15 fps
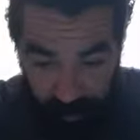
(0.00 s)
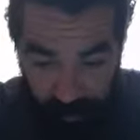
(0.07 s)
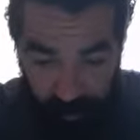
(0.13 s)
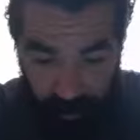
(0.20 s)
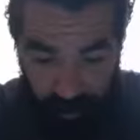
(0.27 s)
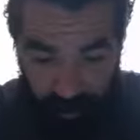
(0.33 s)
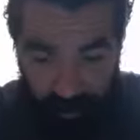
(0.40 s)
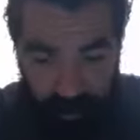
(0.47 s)

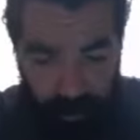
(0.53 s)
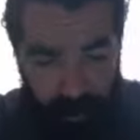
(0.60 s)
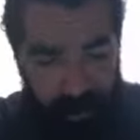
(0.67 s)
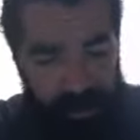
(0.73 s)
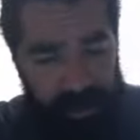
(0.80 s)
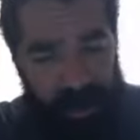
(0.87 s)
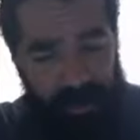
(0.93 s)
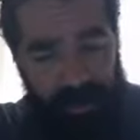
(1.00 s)
Volvió
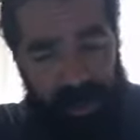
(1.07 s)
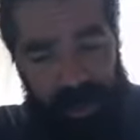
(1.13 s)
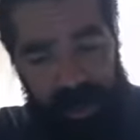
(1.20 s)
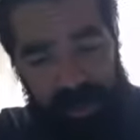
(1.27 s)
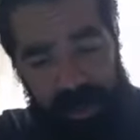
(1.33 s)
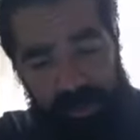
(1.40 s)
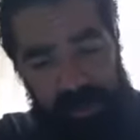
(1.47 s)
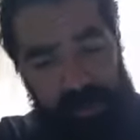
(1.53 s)

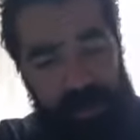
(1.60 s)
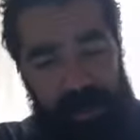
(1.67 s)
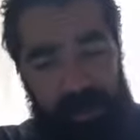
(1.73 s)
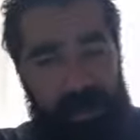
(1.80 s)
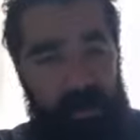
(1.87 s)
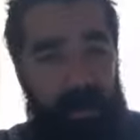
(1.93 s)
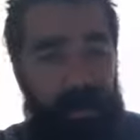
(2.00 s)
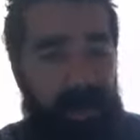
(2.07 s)
salvaje y
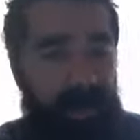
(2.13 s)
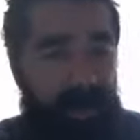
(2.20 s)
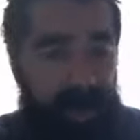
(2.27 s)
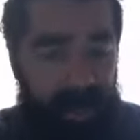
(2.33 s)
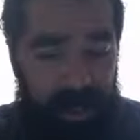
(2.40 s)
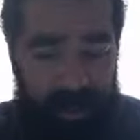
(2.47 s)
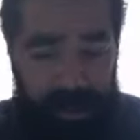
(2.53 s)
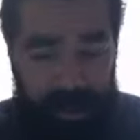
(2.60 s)
buscó mi
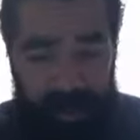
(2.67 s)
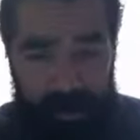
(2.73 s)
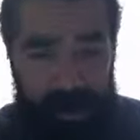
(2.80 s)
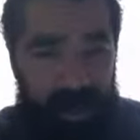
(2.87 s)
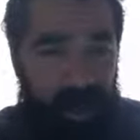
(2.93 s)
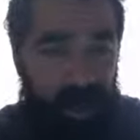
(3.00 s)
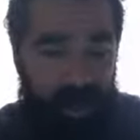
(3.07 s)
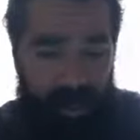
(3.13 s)
princesa
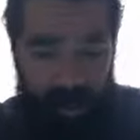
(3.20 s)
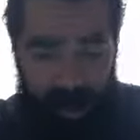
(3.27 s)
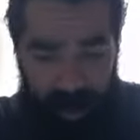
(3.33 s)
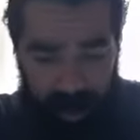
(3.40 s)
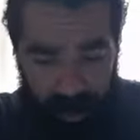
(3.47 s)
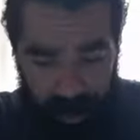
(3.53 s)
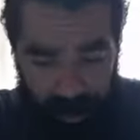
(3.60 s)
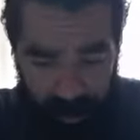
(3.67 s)

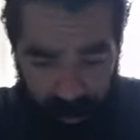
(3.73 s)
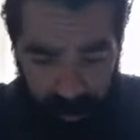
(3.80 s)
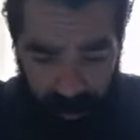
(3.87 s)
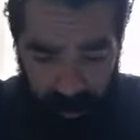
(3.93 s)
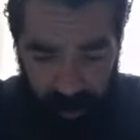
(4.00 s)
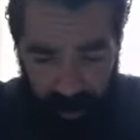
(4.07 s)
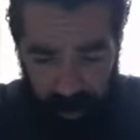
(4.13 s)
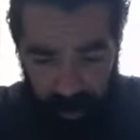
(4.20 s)
pirata.
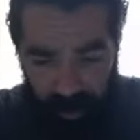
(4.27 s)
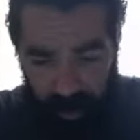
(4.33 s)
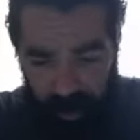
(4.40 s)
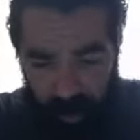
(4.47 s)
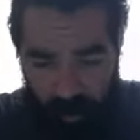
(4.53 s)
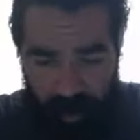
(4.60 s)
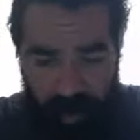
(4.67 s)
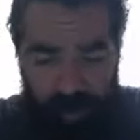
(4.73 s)

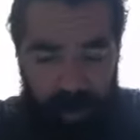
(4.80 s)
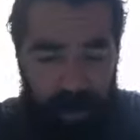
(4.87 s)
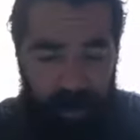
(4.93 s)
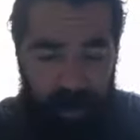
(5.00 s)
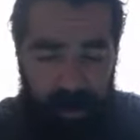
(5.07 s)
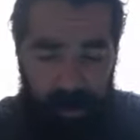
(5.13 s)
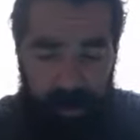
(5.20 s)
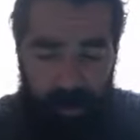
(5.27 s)
Juega con
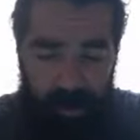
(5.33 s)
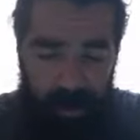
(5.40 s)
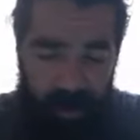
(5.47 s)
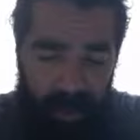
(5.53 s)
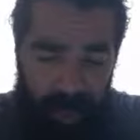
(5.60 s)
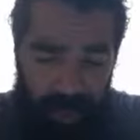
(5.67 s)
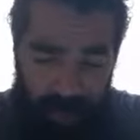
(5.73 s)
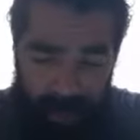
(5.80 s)
tus
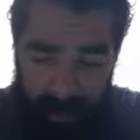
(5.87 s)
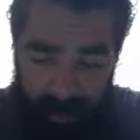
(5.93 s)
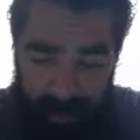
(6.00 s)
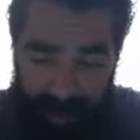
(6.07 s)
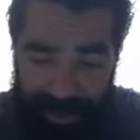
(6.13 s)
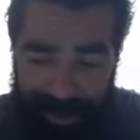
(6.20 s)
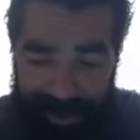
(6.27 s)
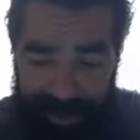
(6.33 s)
muñecas
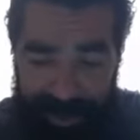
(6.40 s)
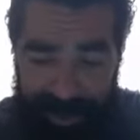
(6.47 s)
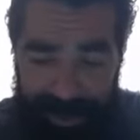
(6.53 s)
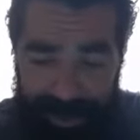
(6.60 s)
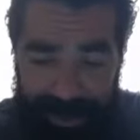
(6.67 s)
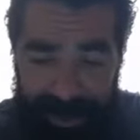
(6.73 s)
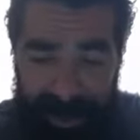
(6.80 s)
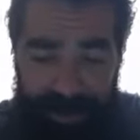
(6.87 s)
hasta
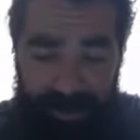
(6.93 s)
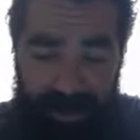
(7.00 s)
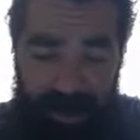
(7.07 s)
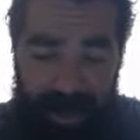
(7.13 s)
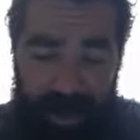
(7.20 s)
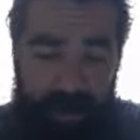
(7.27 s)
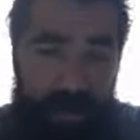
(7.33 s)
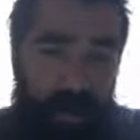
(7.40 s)
que te
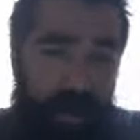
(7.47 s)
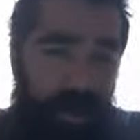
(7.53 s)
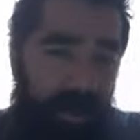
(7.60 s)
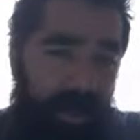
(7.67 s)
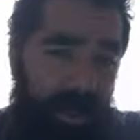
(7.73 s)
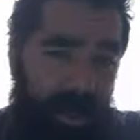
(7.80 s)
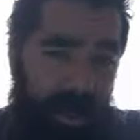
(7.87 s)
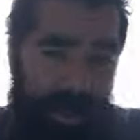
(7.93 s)
envíe por
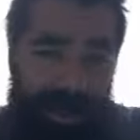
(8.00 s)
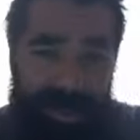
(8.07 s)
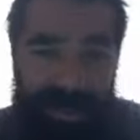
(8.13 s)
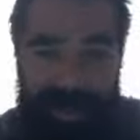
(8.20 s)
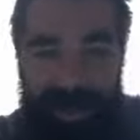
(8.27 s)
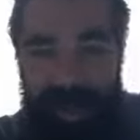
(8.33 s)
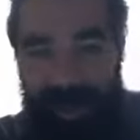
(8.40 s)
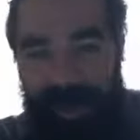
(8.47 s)
ti.
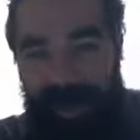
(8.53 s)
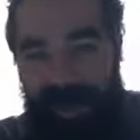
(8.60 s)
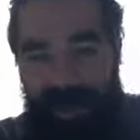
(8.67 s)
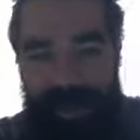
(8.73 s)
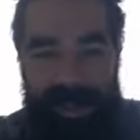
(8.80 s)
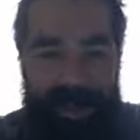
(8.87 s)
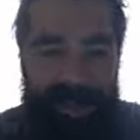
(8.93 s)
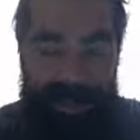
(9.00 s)

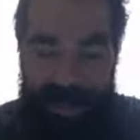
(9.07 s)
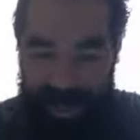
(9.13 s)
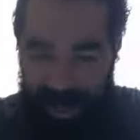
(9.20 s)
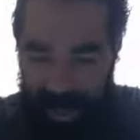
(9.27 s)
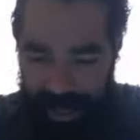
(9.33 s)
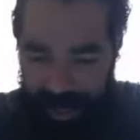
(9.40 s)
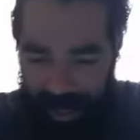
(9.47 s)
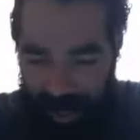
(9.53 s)
That's,
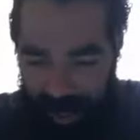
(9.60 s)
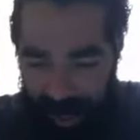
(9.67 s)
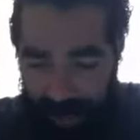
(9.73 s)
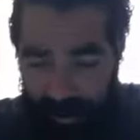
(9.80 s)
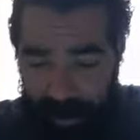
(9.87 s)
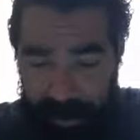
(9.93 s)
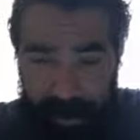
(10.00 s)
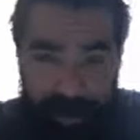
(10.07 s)
I
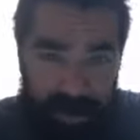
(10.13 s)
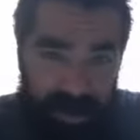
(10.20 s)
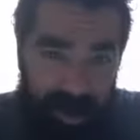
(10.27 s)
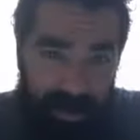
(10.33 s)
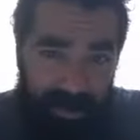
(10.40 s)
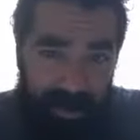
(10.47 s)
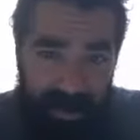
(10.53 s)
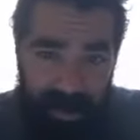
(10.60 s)
return
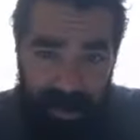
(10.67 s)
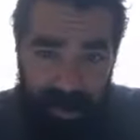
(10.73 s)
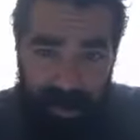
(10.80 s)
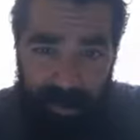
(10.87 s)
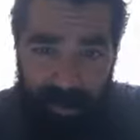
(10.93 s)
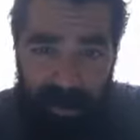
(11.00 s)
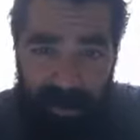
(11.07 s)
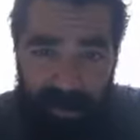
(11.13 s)
savage, and
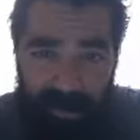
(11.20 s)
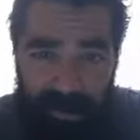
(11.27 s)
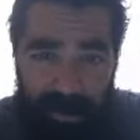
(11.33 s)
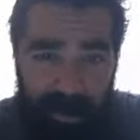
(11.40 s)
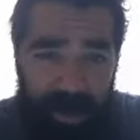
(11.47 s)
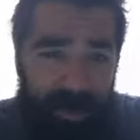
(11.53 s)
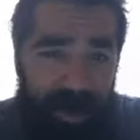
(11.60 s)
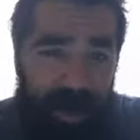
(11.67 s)
I'm looking for
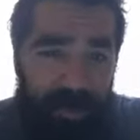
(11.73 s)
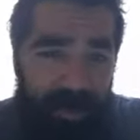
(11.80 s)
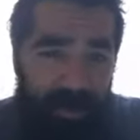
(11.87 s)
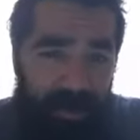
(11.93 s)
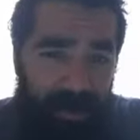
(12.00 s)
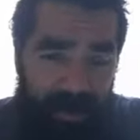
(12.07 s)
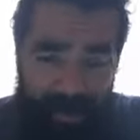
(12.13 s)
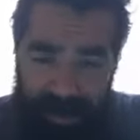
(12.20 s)
my pirate
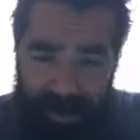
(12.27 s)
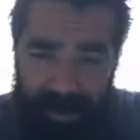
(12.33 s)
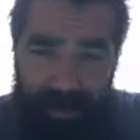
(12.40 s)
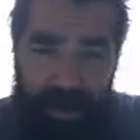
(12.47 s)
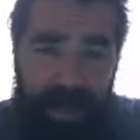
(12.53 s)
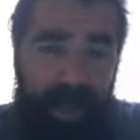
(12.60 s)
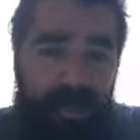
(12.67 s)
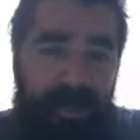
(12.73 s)
princess.
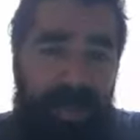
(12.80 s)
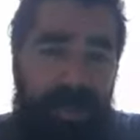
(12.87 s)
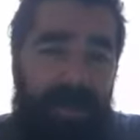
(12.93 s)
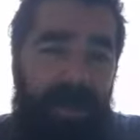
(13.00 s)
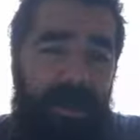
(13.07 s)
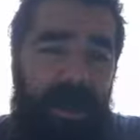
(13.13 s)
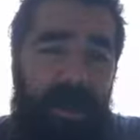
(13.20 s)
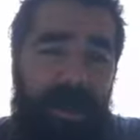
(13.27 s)
Play with your
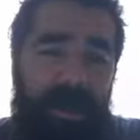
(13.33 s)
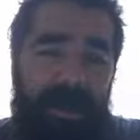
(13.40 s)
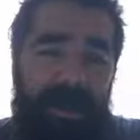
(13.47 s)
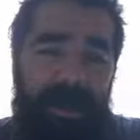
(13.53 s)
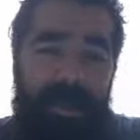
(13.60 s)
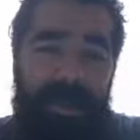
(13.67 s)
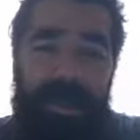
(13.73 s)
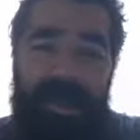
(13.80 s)

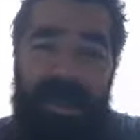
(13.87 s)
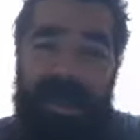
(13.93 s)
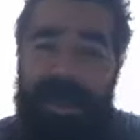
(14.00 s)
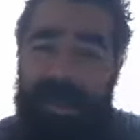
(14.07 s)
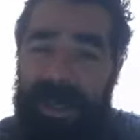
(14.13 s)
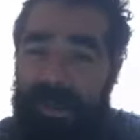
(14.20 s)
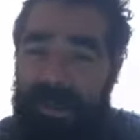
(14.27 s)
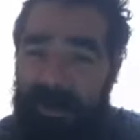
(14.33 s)
dolls until I
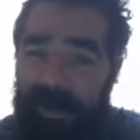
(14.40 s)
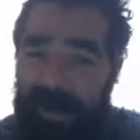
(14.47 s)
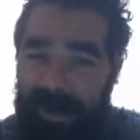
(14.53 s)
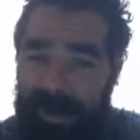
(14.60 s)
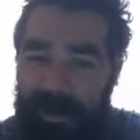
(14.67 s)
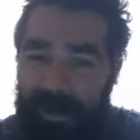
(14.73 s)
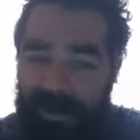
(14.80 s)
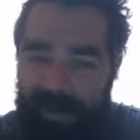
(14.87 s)
send for you.